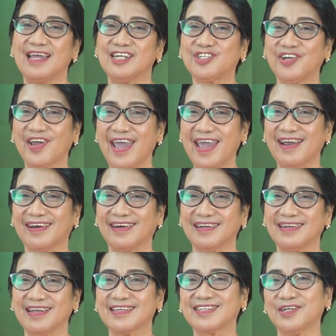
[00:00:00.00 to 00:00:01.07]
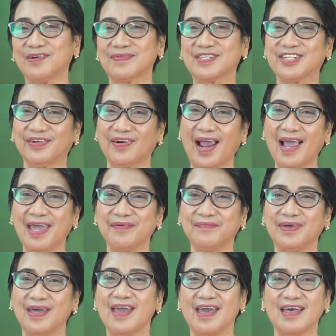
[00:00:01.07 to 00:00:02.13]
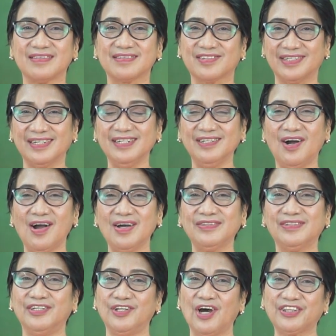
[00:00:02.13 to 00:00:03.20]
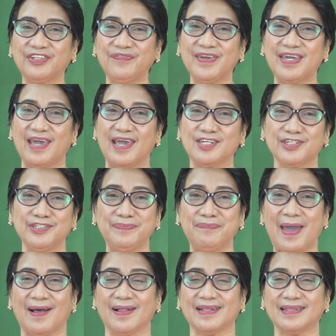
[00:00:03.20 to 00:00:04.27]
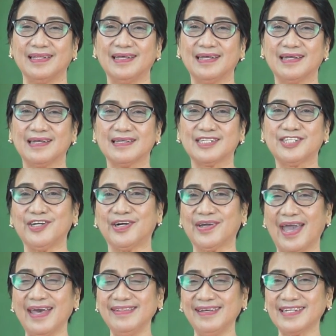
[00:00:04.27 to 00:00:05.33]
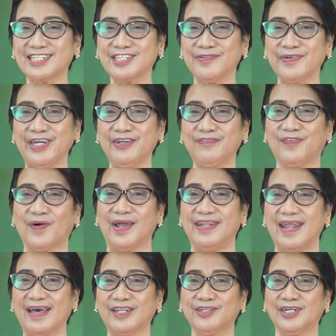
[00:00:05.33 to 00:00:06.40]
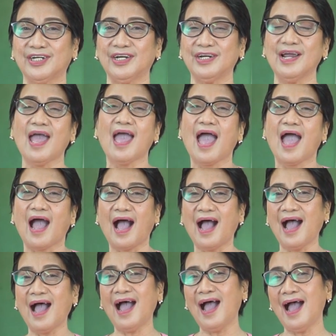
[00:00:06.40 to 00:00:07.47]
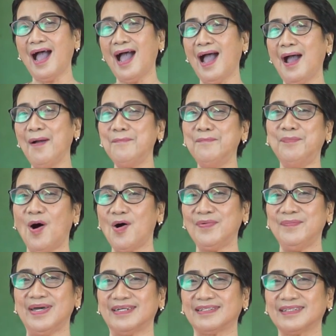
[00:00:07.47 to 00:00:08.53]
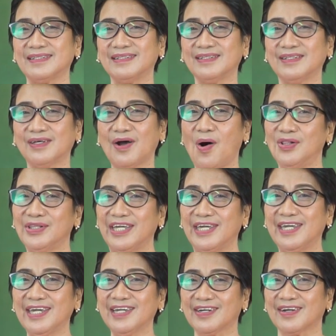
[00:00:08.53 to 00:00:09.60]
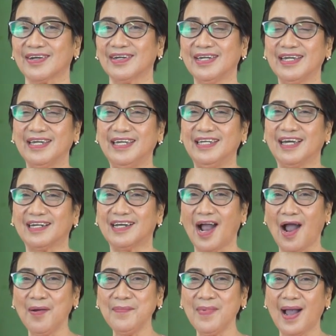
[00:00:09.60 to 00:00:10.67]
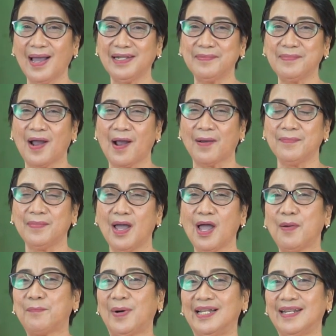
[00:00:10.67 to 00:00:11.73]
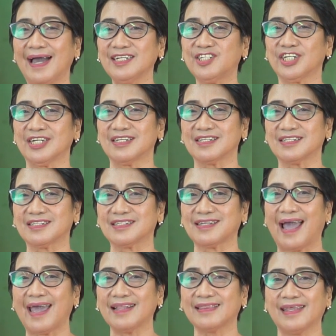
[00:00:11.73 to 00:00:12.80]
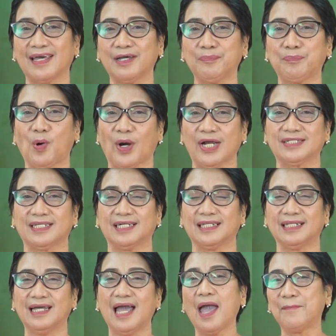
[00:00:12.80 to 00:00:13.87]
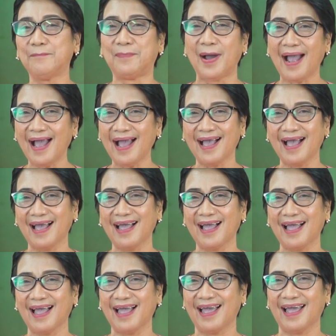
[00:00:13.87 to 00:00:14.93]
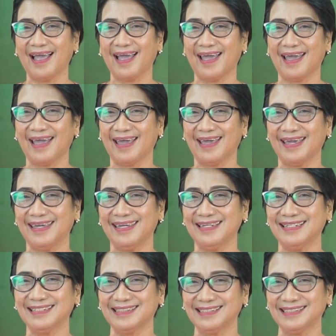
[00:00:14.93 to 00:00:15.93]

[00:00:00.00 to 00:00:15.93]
share, subscribe, and turn on the notification bell. See you again next week for another moment. Only here in Agham Alam Hub, Palagian SciTech Portal. Bye!